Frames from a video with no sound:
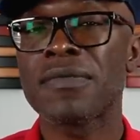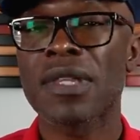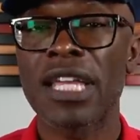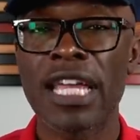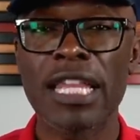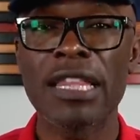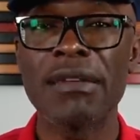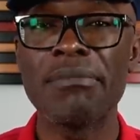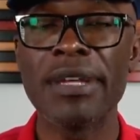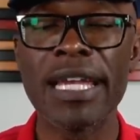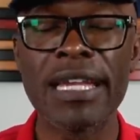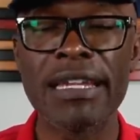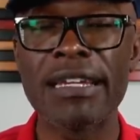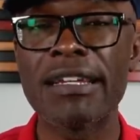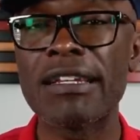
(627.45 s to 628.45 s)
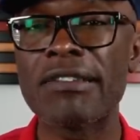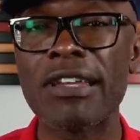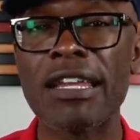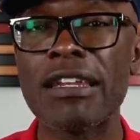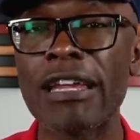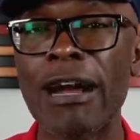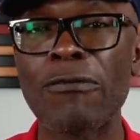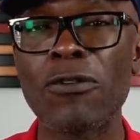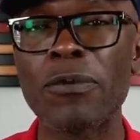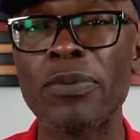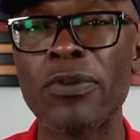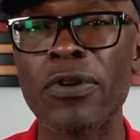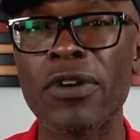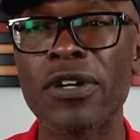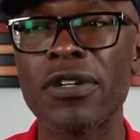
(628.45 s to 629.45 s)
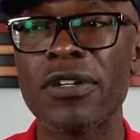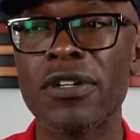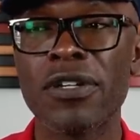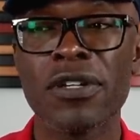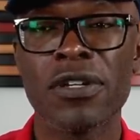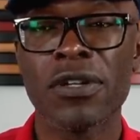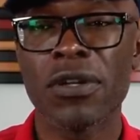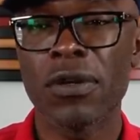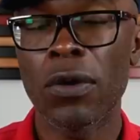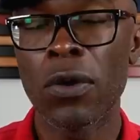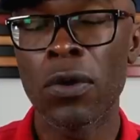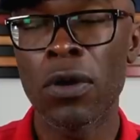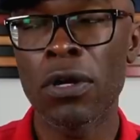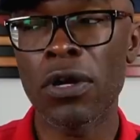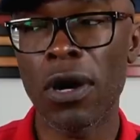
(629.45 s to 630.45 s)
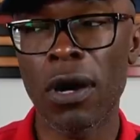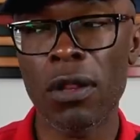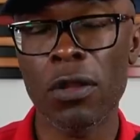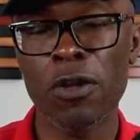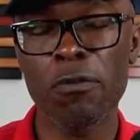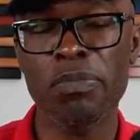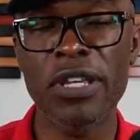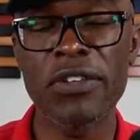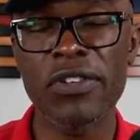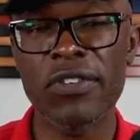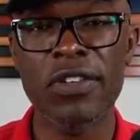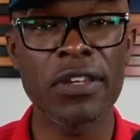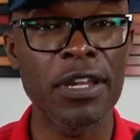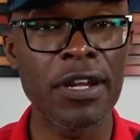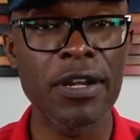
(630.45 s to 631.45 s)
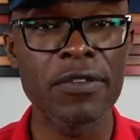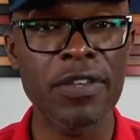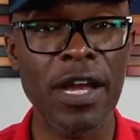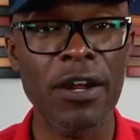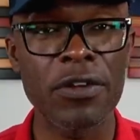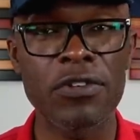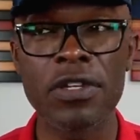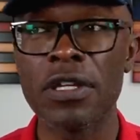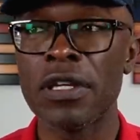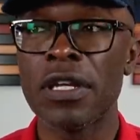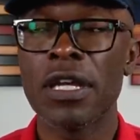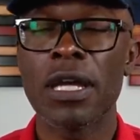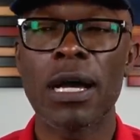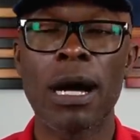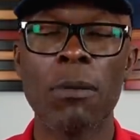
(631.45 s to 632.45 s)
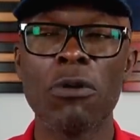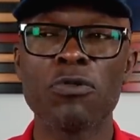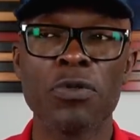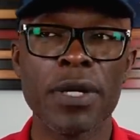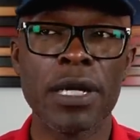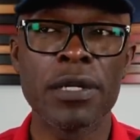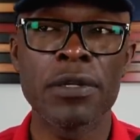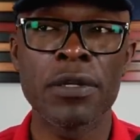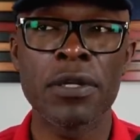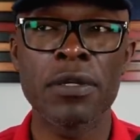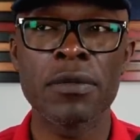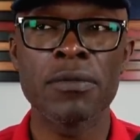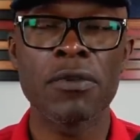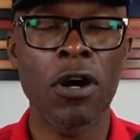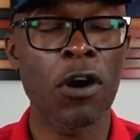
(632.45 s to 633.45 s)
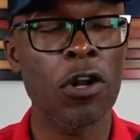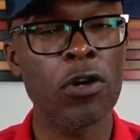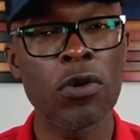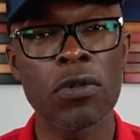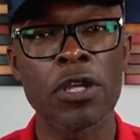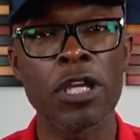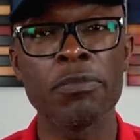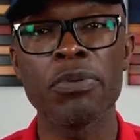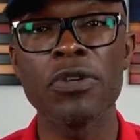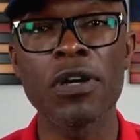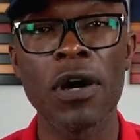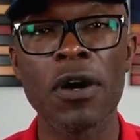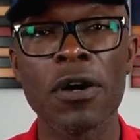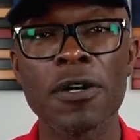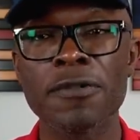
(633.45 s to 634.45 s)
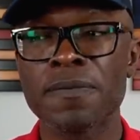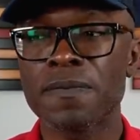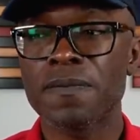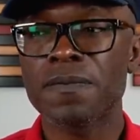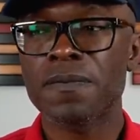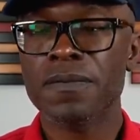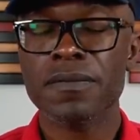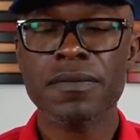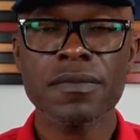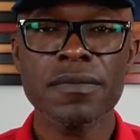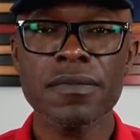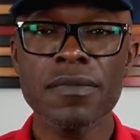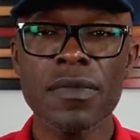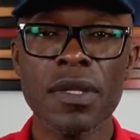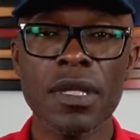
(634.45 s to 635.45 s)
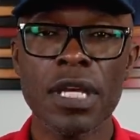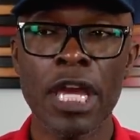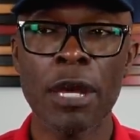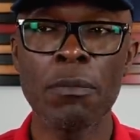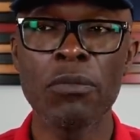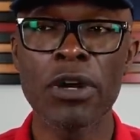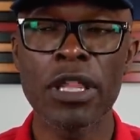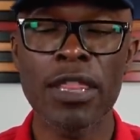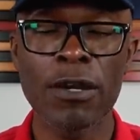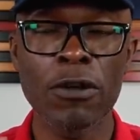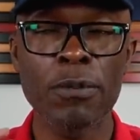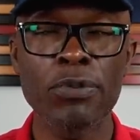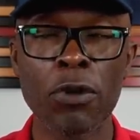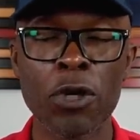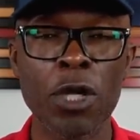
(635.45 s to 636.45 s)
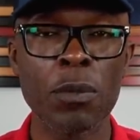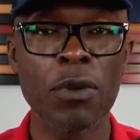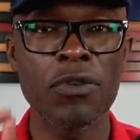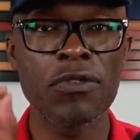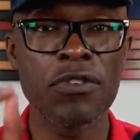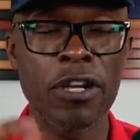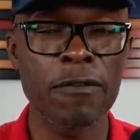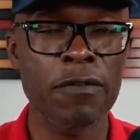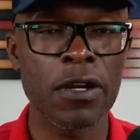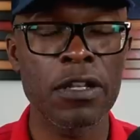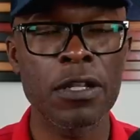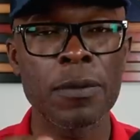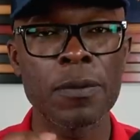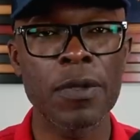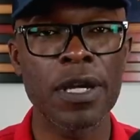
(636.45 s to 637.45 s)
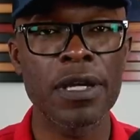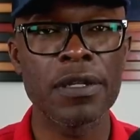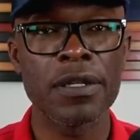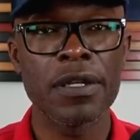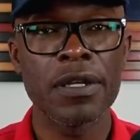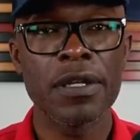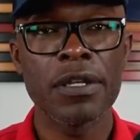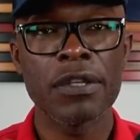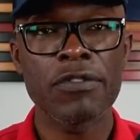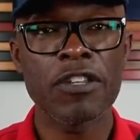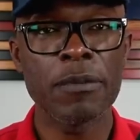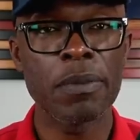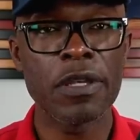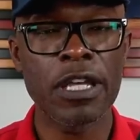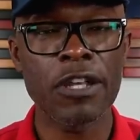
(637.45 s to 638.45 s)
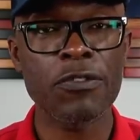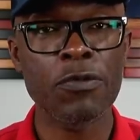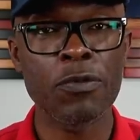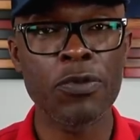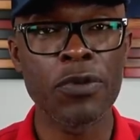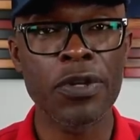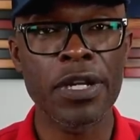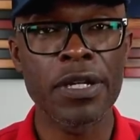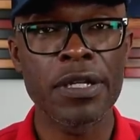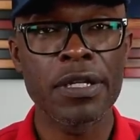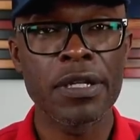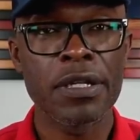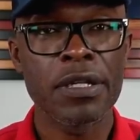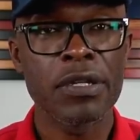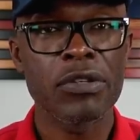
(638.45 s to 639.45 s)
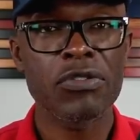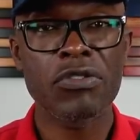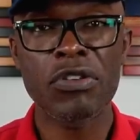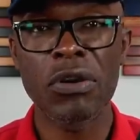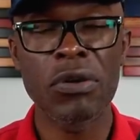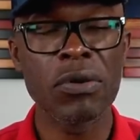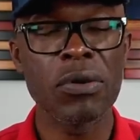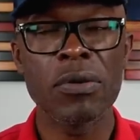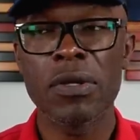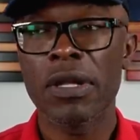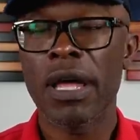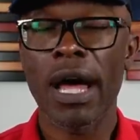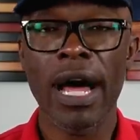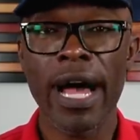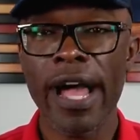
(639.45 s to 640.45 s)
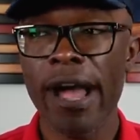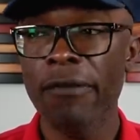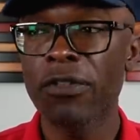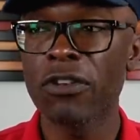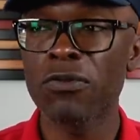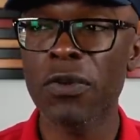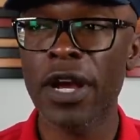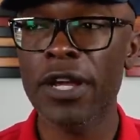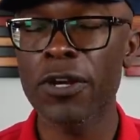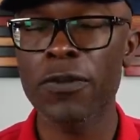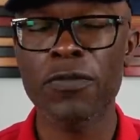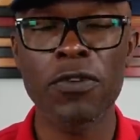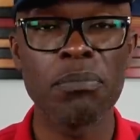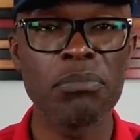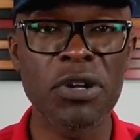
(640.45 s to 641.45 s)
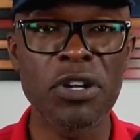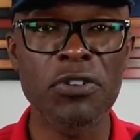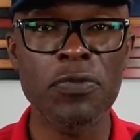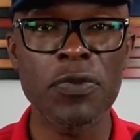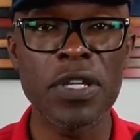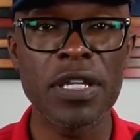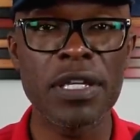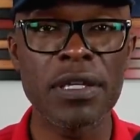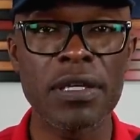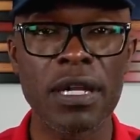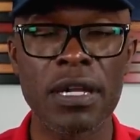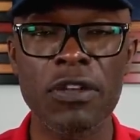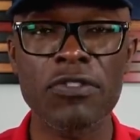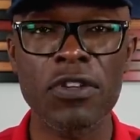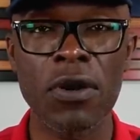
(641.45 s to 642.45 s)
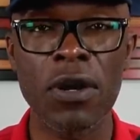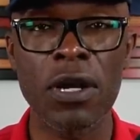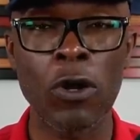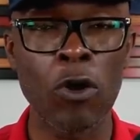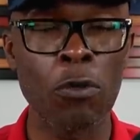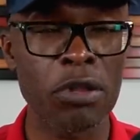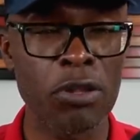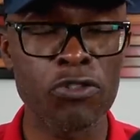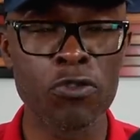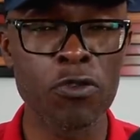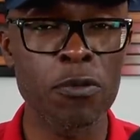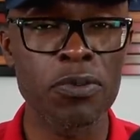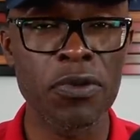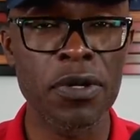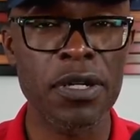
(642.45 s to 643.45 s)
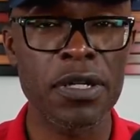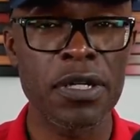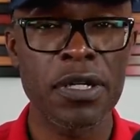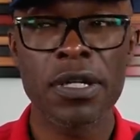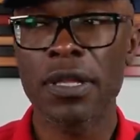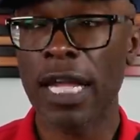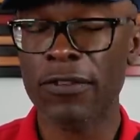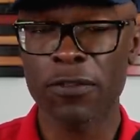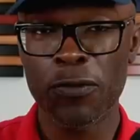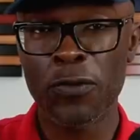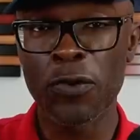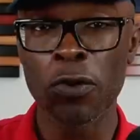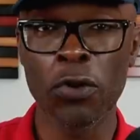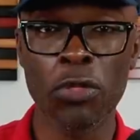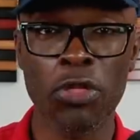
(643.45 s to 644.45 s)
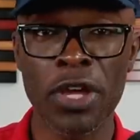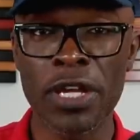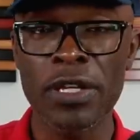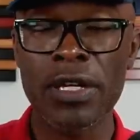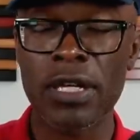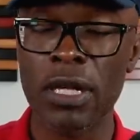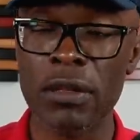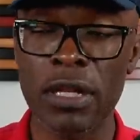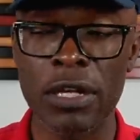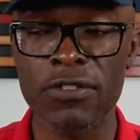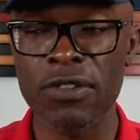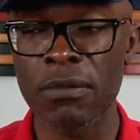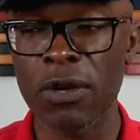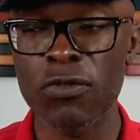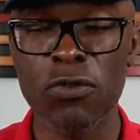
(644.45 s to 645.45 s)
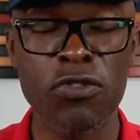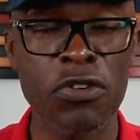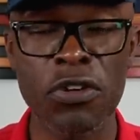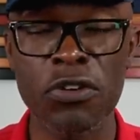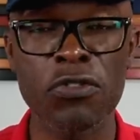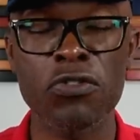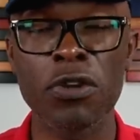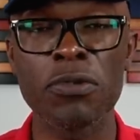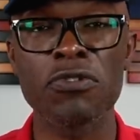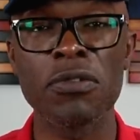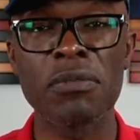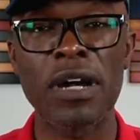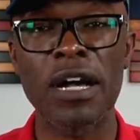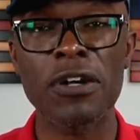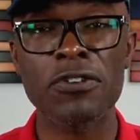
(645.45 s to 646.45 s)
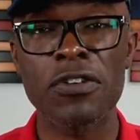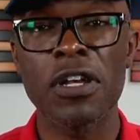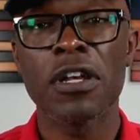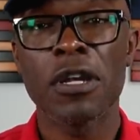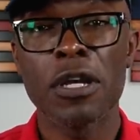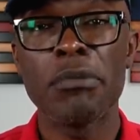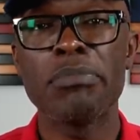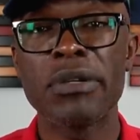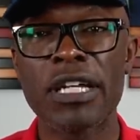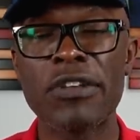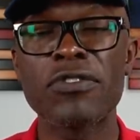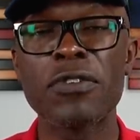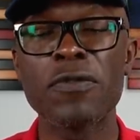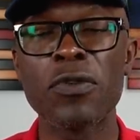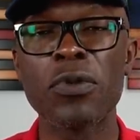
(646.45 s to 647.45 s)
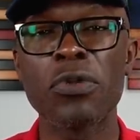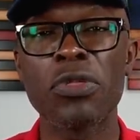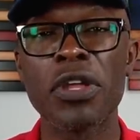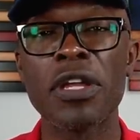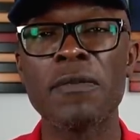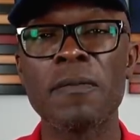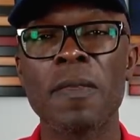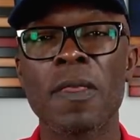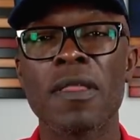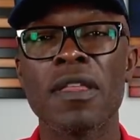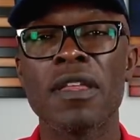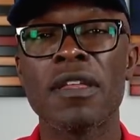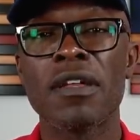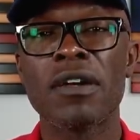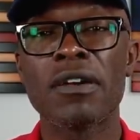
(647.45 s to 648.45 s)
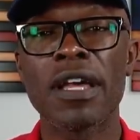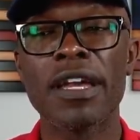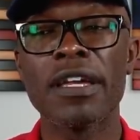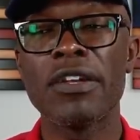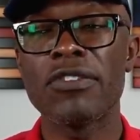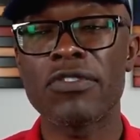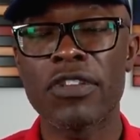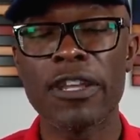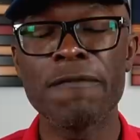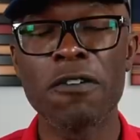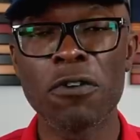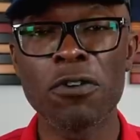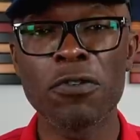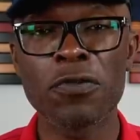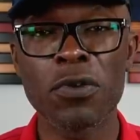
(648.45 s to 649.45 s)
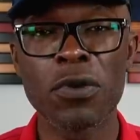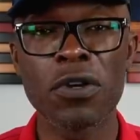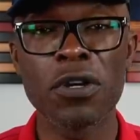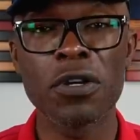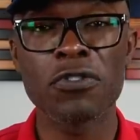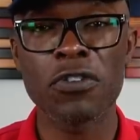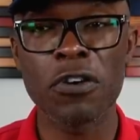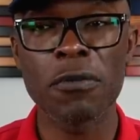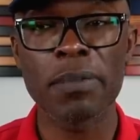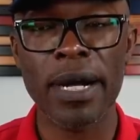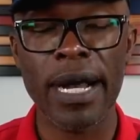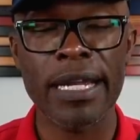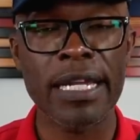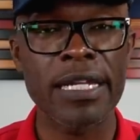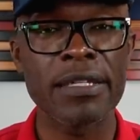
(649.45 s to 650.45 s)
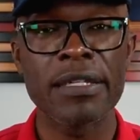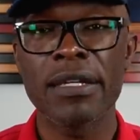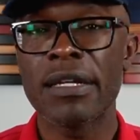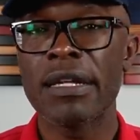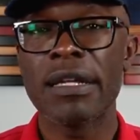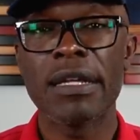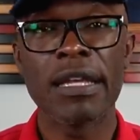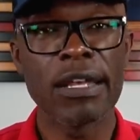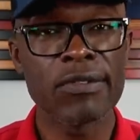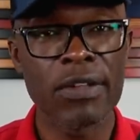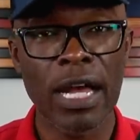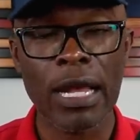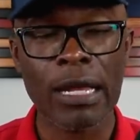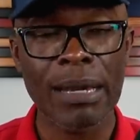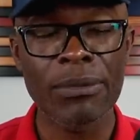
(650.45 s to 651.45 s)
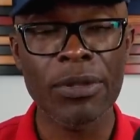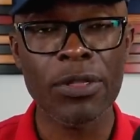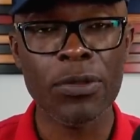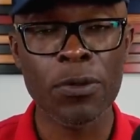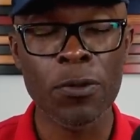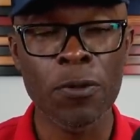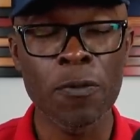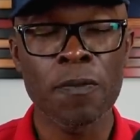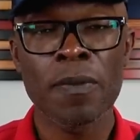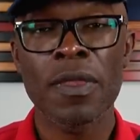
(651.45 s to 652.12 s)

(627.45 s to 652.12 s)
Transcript: And the media did not report on all of the pieces in their entirety. I was reading the article in NPR, and what they reported was different than what CBS reported. So I have this right here from BuzzFeed, and I saw it on Bleacher Report, like the full thing, and I'll link to my sources in the description box, but that's the full thing, okay? She voted for Joe Biden. He's not coming through.